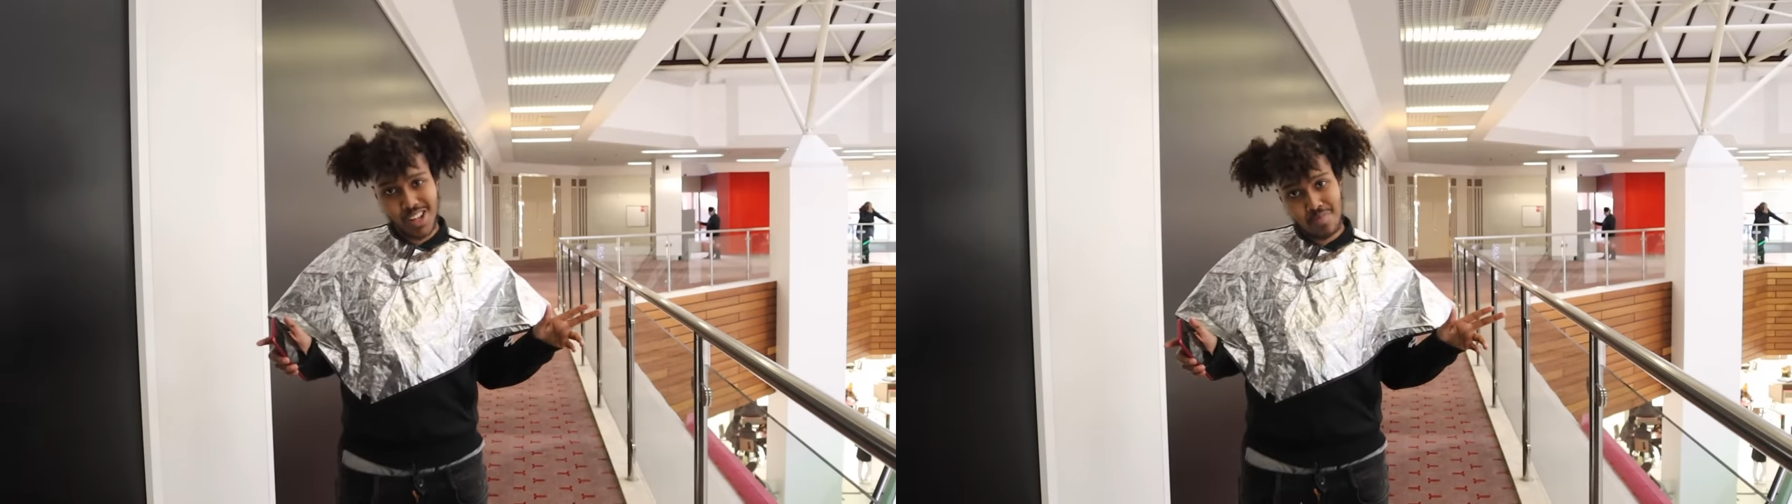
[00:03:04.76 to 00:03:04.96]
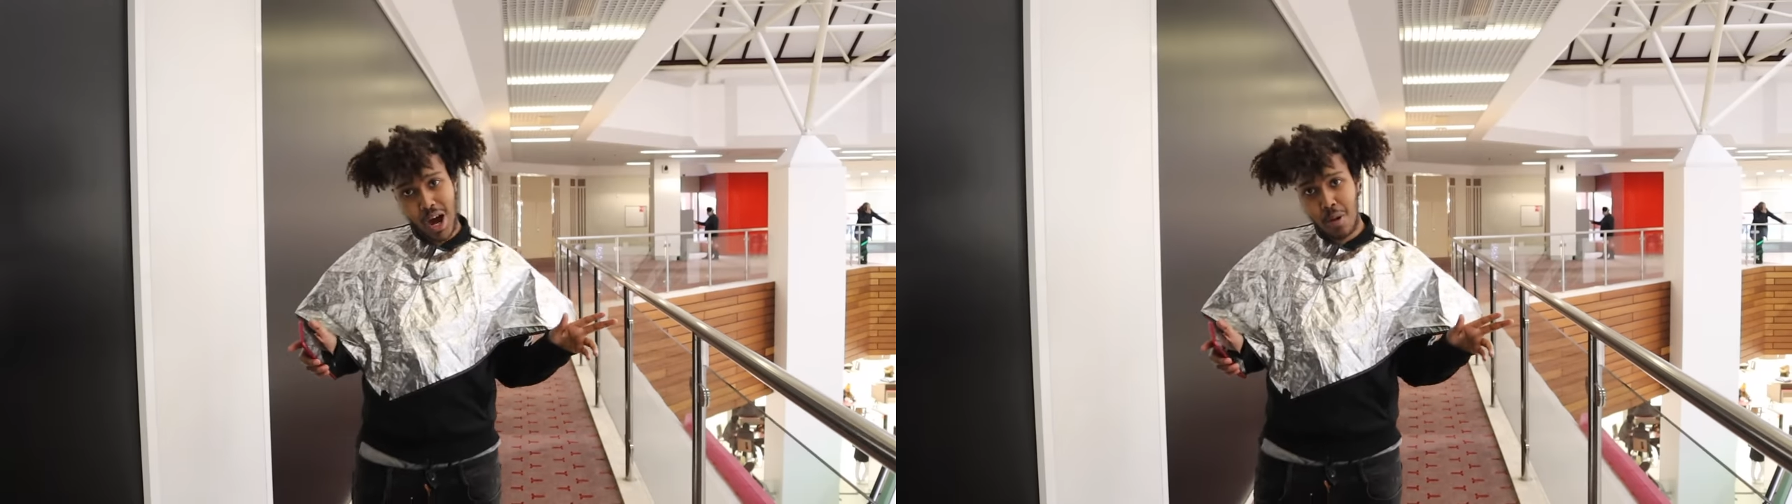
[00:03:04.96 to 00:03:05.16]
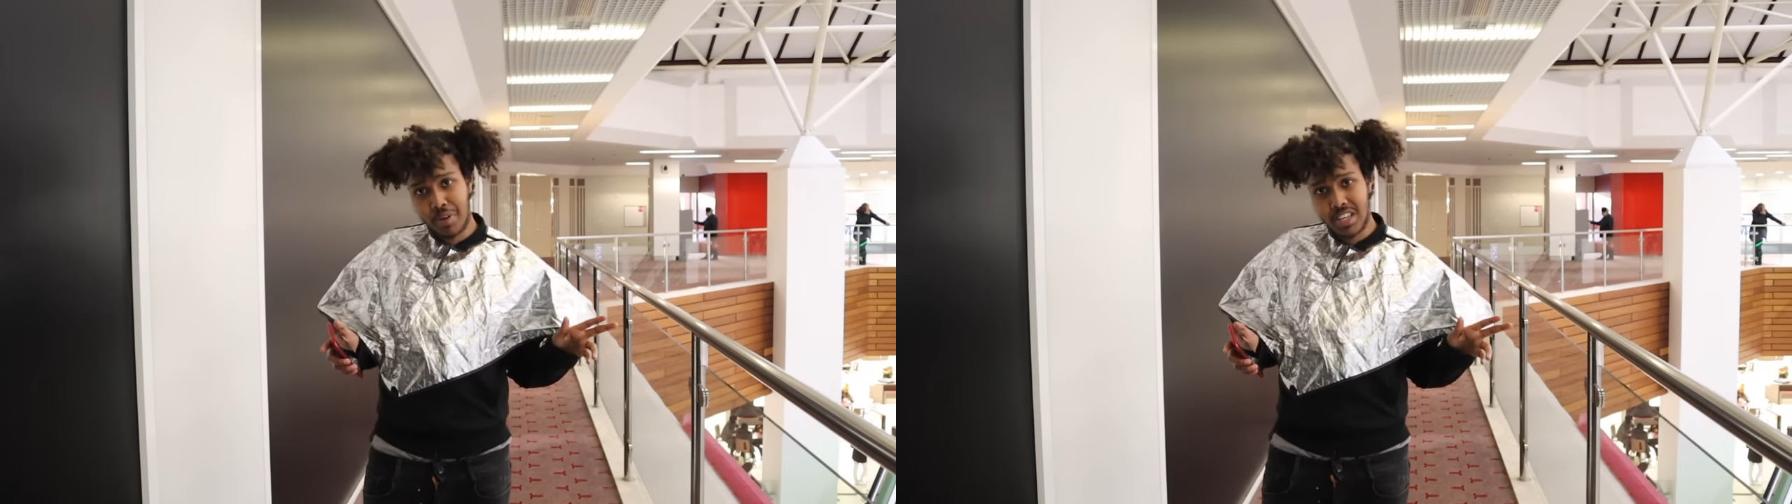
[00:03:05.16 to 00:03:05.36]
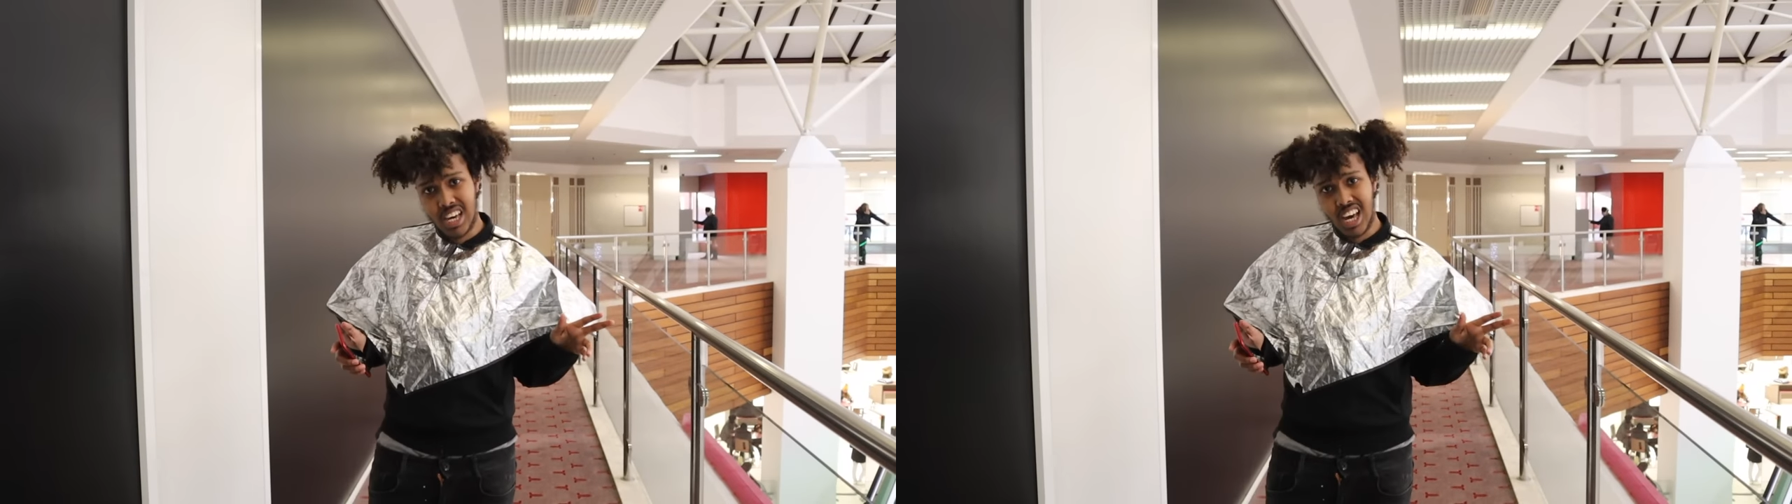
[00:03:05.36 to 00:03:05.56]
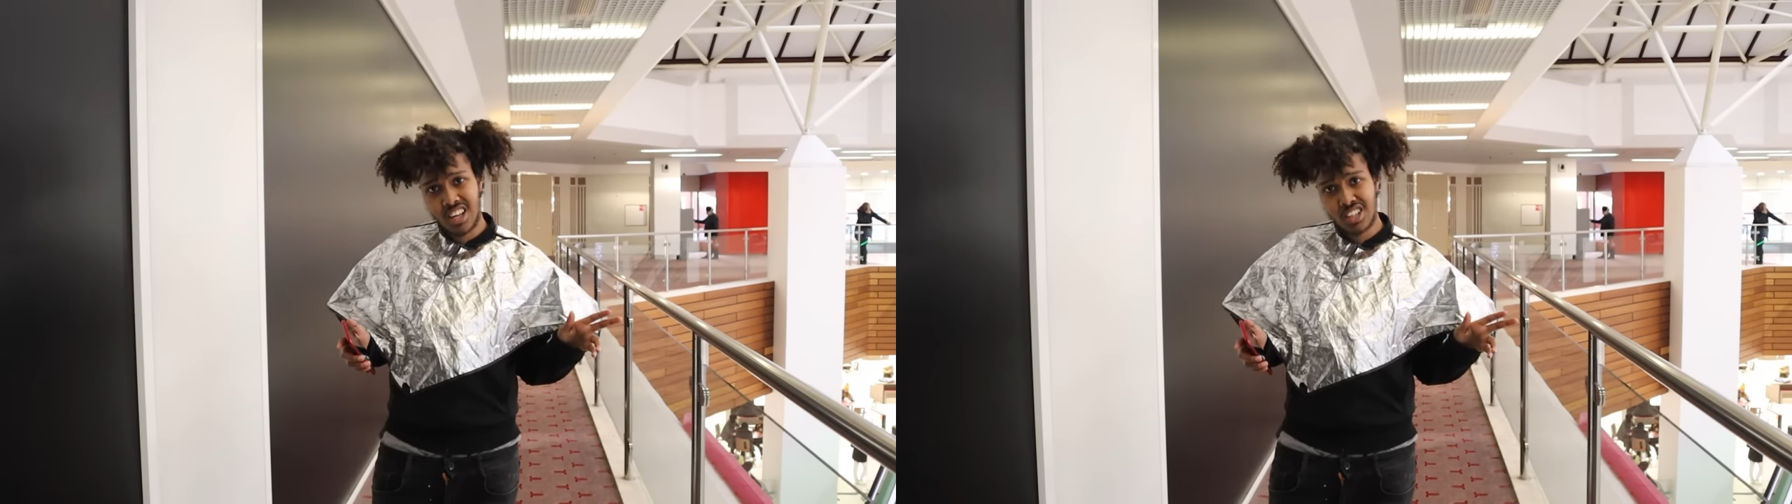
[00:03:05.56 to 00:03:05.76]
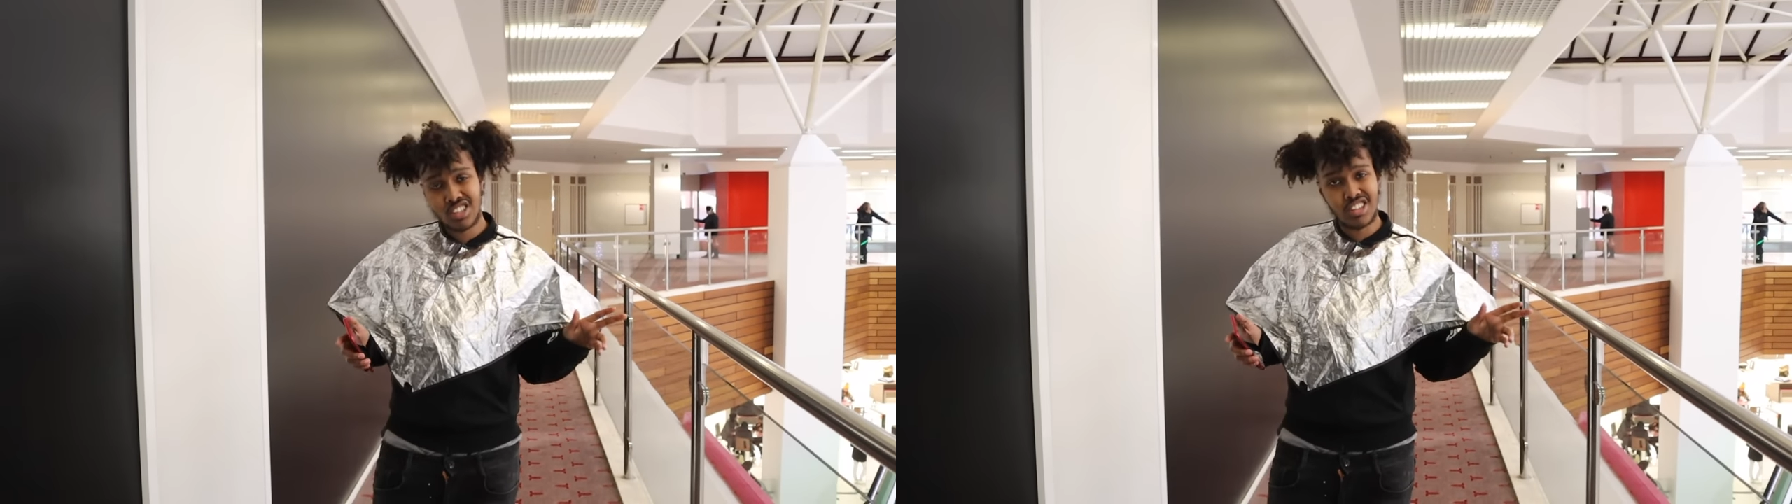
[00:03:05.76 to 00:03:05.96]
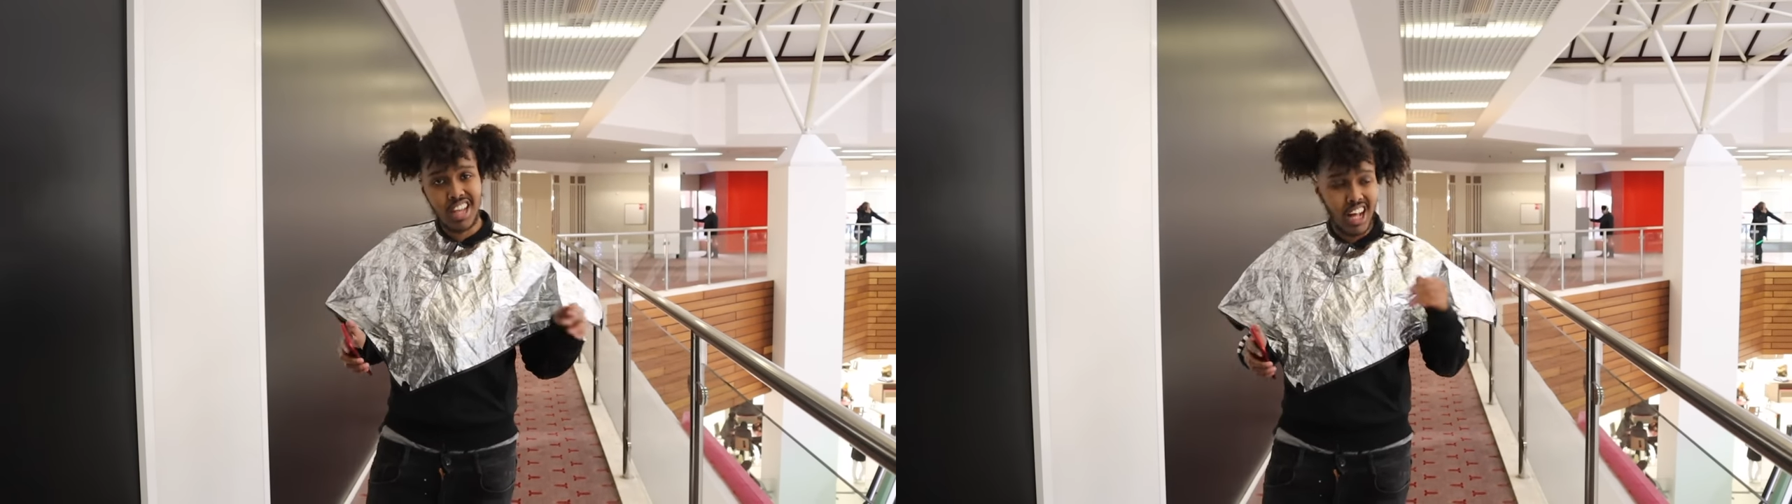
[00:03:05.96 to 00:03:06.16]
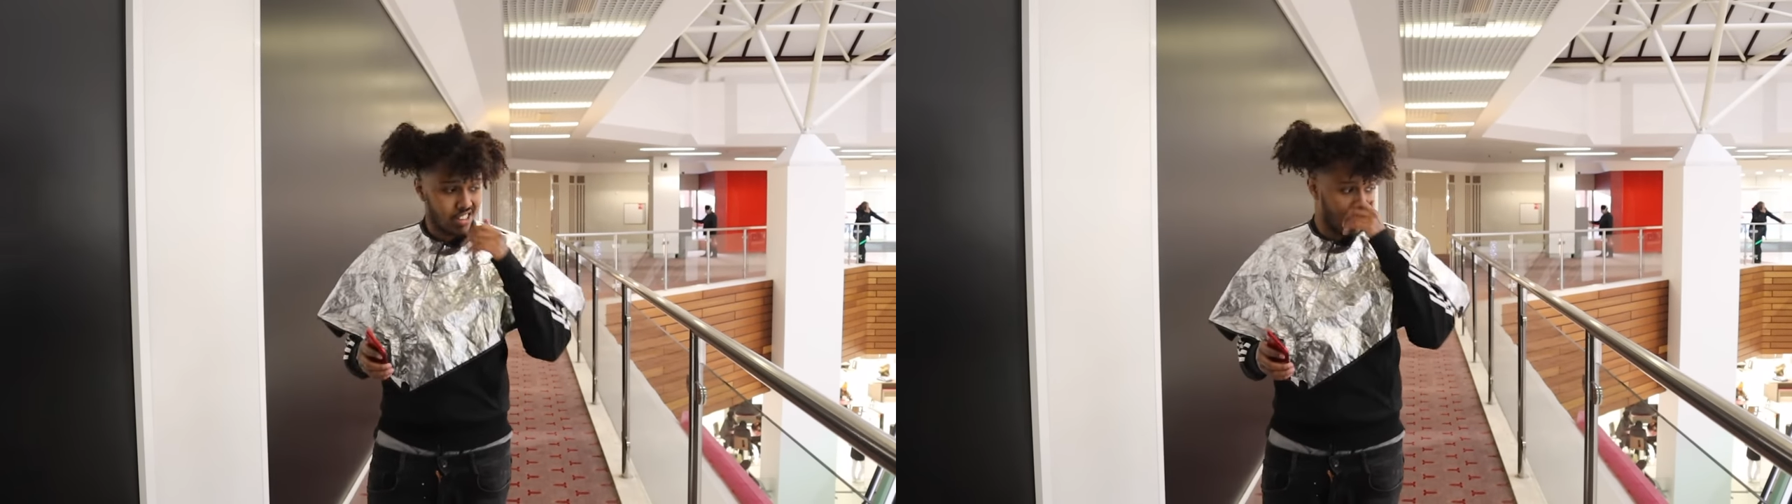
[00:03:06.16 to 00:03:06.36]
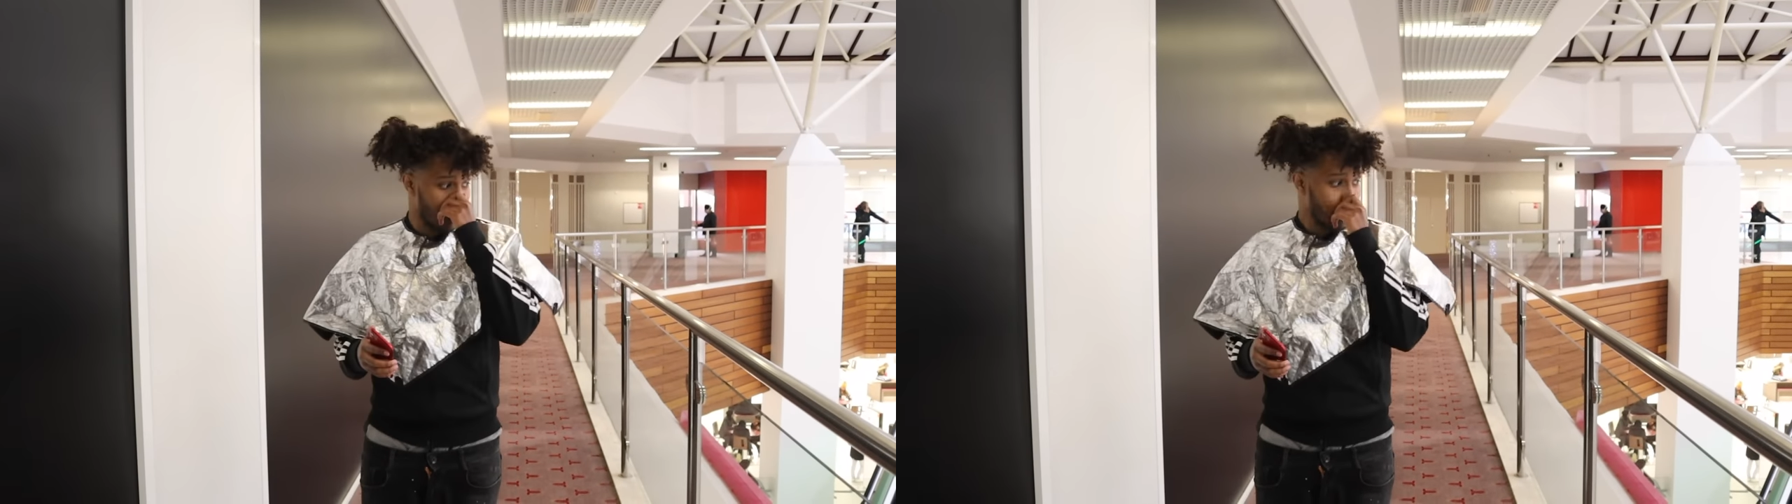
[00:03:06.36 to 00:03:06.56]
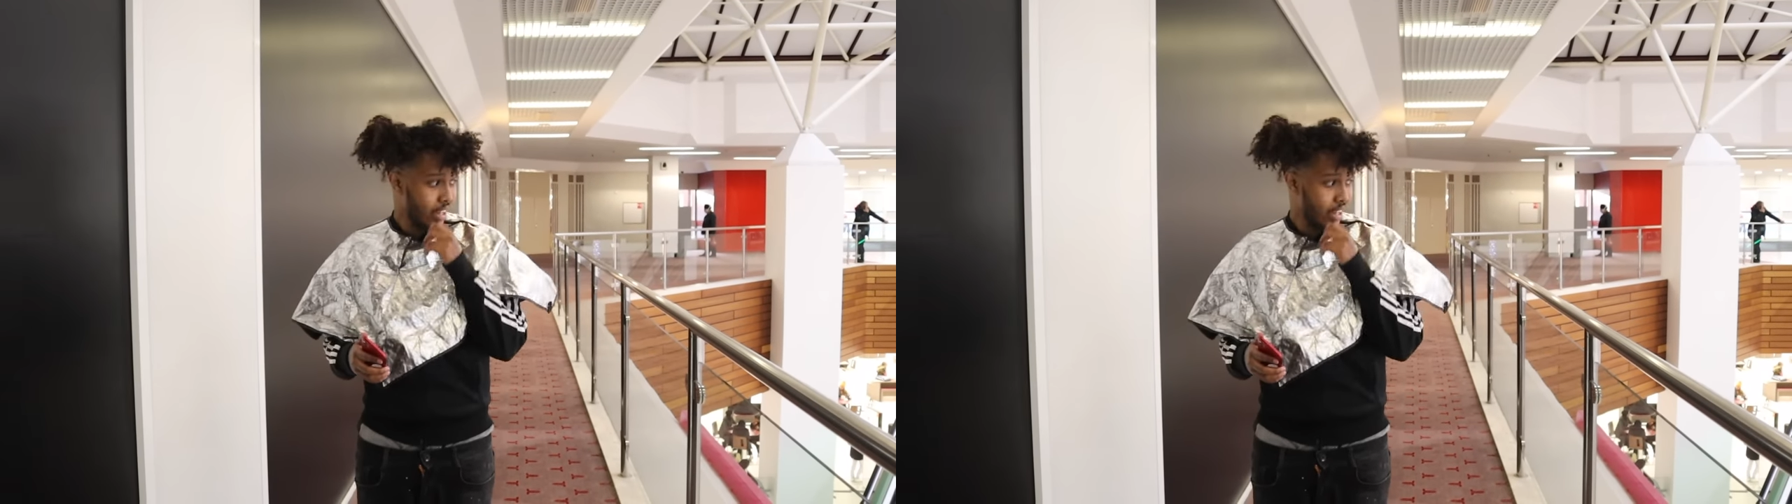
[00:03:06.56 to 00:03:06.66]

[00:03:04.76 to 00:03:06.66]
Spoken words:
the barber, you get it? It's adapting.